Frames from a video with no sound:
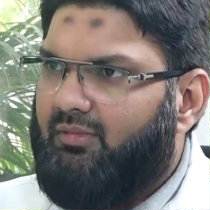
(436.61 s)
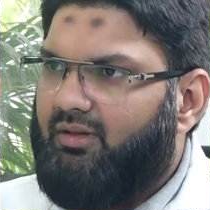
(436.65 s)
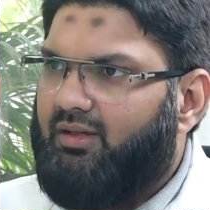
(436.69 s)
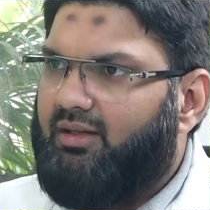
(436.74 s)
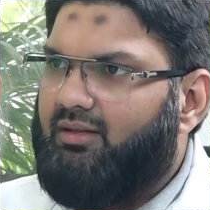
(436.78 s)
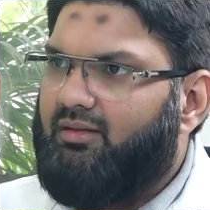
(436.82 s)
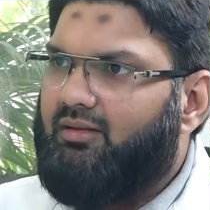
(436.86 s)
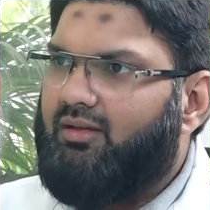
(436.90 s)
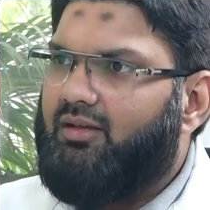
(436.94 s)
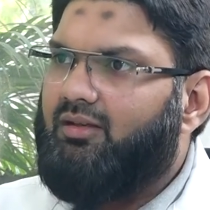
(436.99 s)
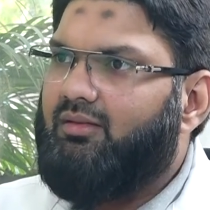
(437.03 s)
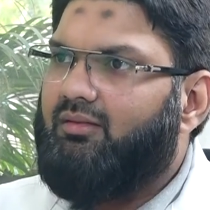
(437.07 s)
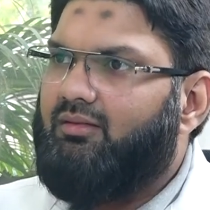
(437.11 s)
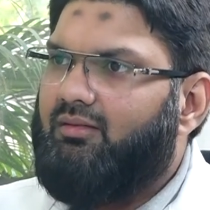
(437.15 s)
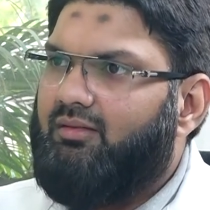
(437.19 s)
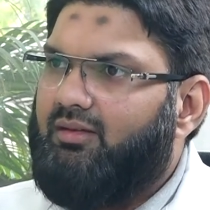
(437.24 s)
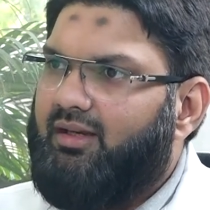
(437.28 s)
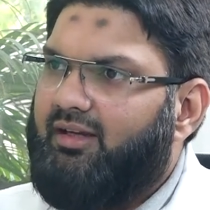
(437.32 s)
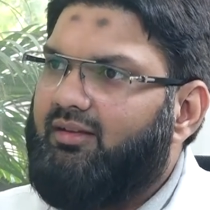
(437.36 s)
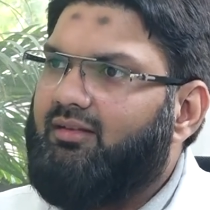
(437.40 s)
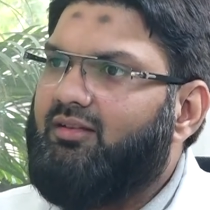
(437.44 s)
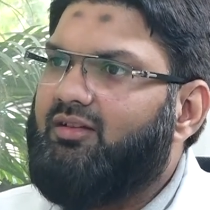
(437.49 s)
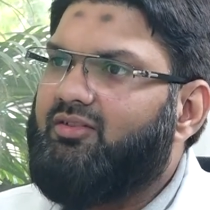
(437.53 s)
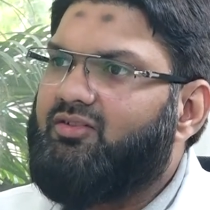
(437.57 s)
rather than
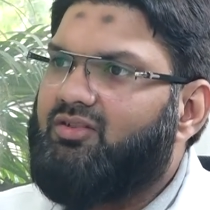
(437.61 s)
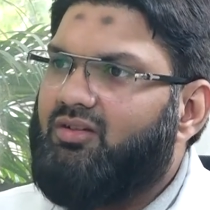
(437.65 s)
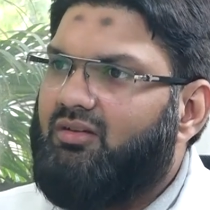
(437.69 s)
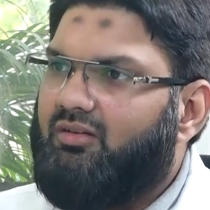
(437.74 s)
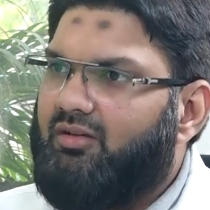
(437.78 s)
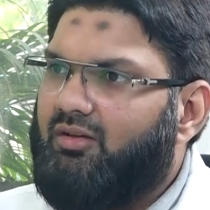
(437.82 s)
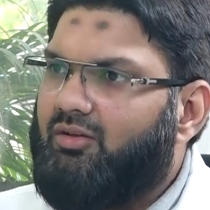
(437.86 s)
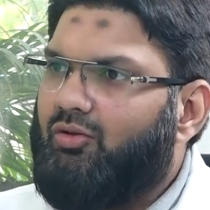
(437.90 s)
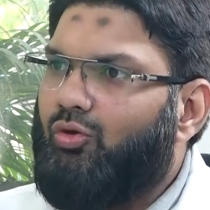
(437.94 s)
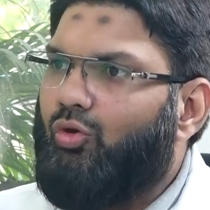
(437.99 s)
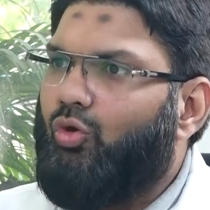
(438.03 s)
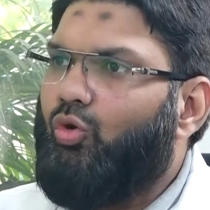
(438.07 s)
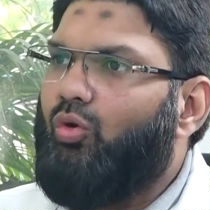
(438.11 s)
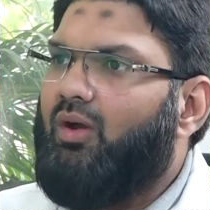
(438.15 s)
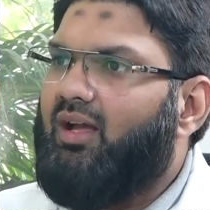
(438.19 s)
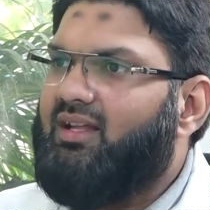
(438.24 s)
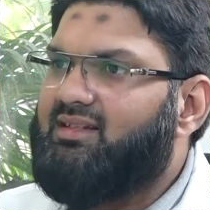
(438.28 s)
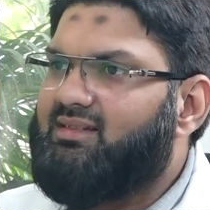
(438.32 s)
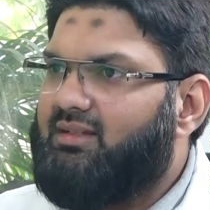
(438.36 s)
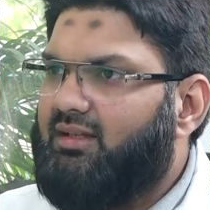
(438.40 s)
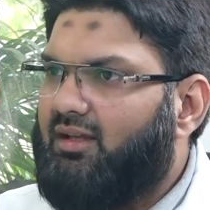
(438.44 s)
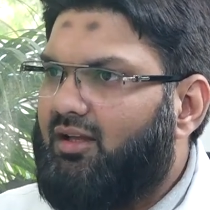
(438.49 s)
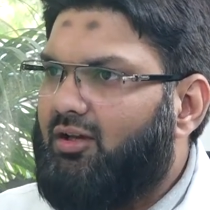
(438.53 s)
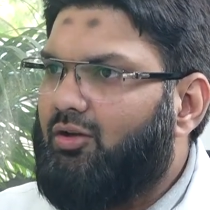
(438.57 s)
letting the children grow
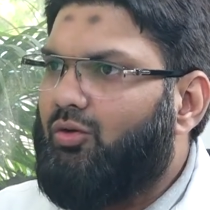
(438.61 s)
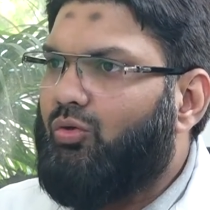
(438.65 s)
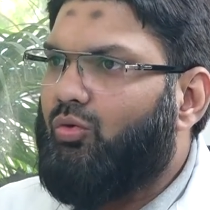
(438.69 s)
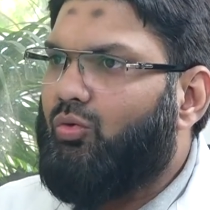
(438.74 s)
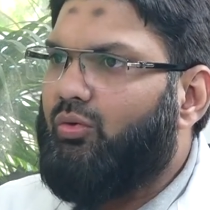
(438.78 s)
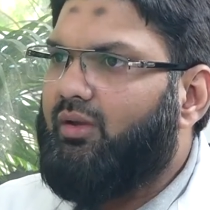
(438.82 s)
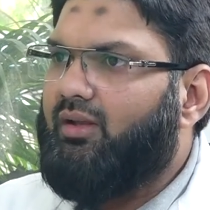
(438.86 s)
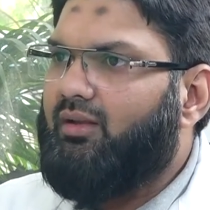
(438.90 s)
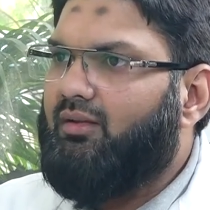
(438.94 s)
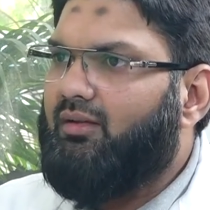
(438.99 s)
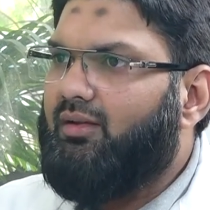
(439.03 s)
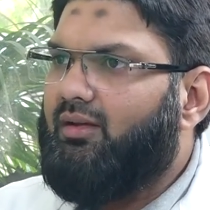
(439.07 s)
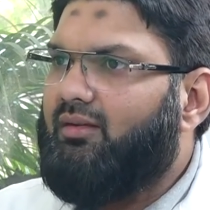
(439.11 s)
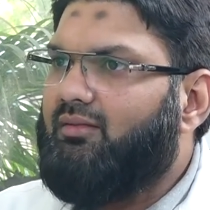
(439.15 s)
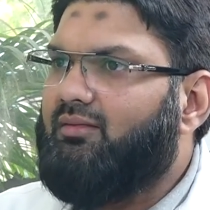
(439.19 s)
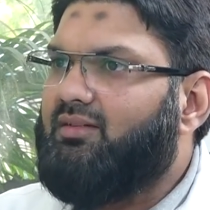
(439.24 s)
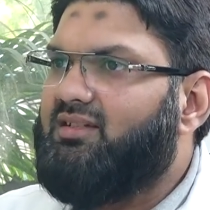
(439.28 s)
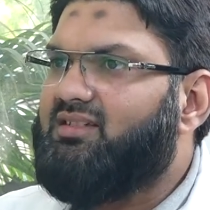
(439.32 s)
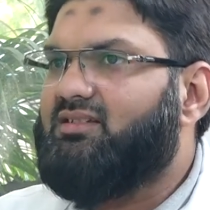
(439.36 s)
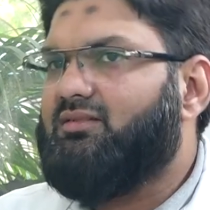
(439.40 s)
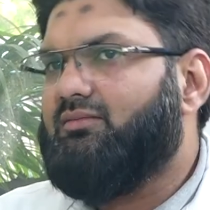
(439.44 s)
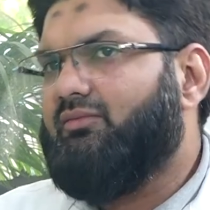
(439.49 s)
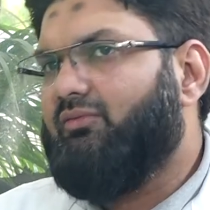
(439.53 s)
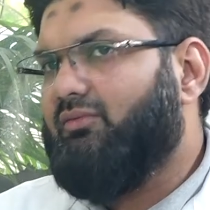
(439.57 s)
as they are growing and
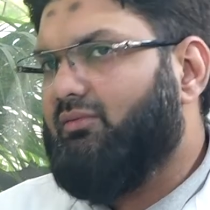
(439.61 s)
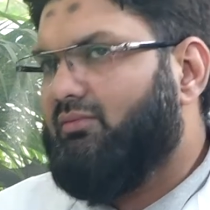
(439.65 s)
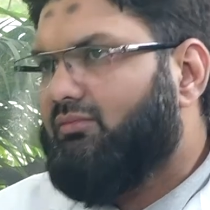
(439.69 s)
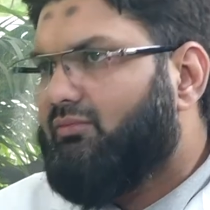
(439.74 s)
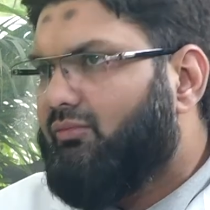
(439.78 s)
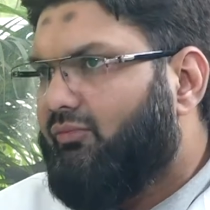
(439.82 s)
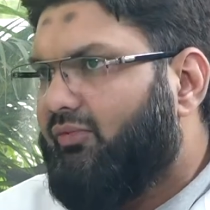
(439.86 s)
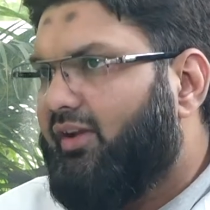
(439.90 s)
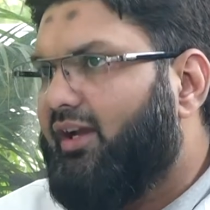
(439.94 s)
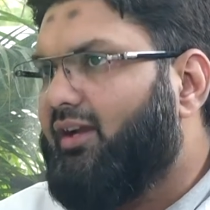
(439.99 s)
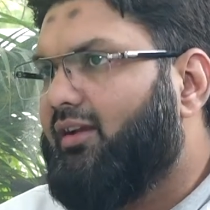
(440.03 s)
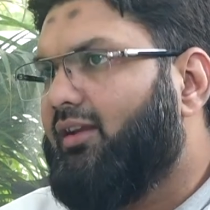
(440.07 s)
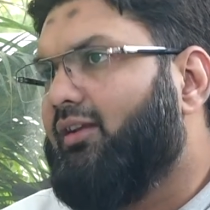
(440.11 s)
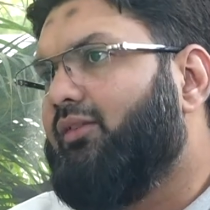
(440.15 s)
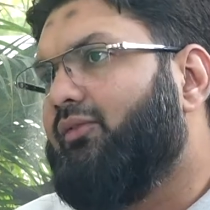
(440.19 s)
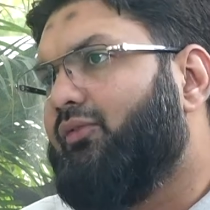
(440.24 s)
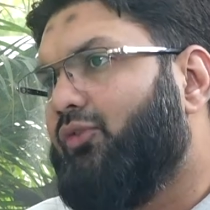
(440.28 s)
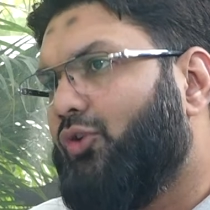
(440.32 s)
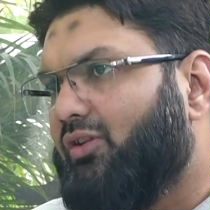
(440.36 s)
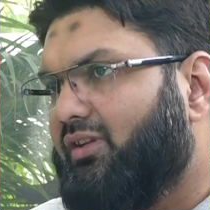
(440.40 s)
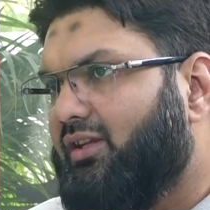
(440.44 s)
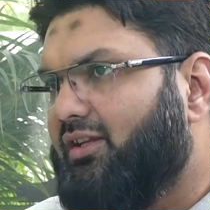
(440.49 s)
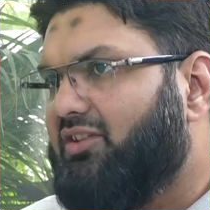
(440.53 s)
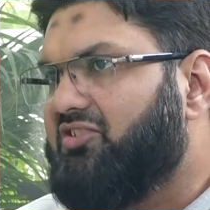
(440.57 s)
just waiting
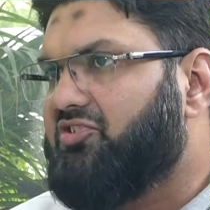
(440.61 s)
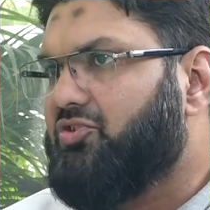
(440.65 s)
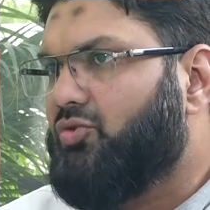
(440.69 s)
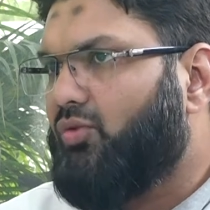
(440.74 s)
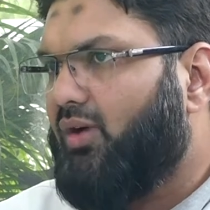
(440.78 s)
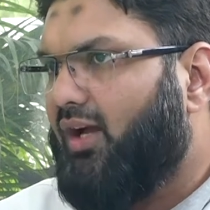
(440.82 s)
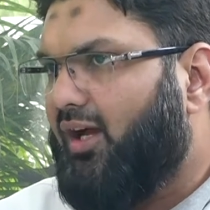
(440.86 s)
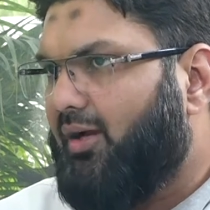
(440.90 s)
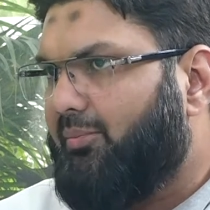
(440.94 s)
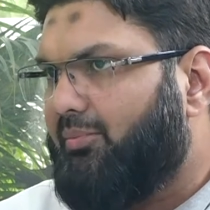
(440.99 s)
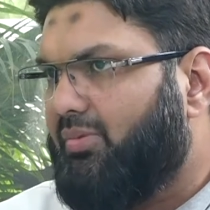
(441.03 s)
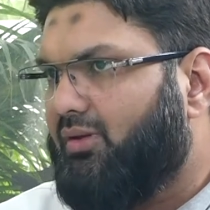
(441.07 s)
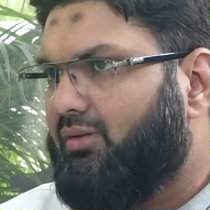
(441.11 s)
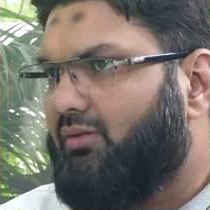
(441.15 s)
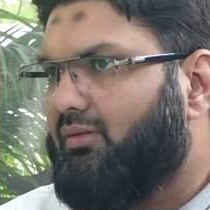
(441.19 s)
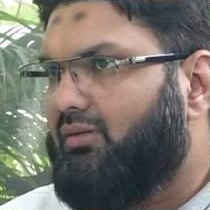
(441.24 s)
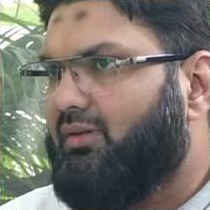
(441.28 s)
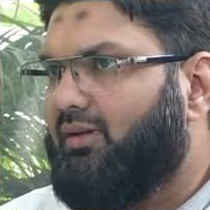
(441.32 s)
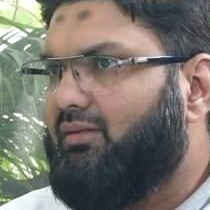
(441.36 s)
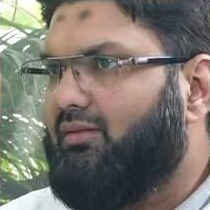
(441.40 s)
for things to happen,